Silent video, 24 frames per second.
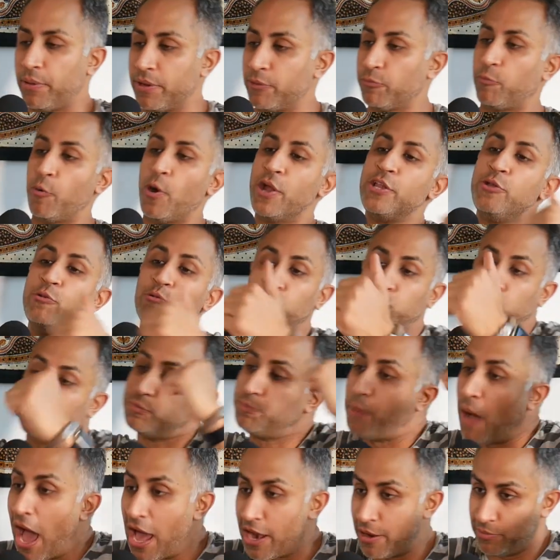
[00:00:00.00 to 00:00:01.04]
when you
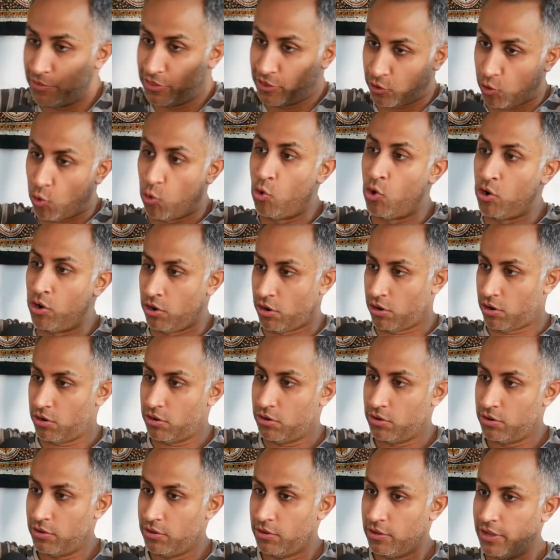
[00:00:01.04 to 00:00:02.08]
spot him in the corner,
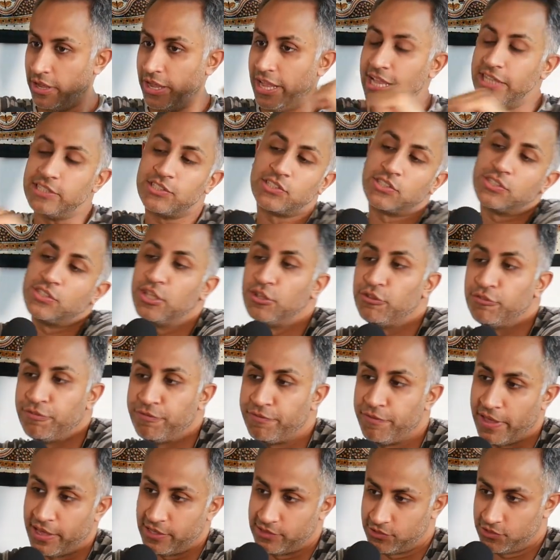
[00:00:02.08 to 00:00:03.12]
it still
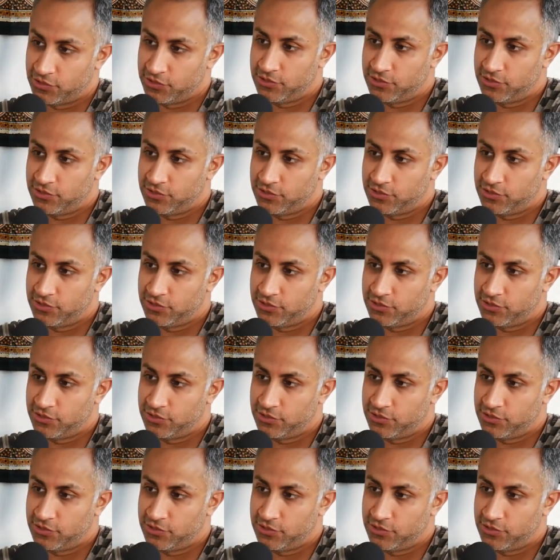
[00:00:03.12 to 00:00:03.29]
fits.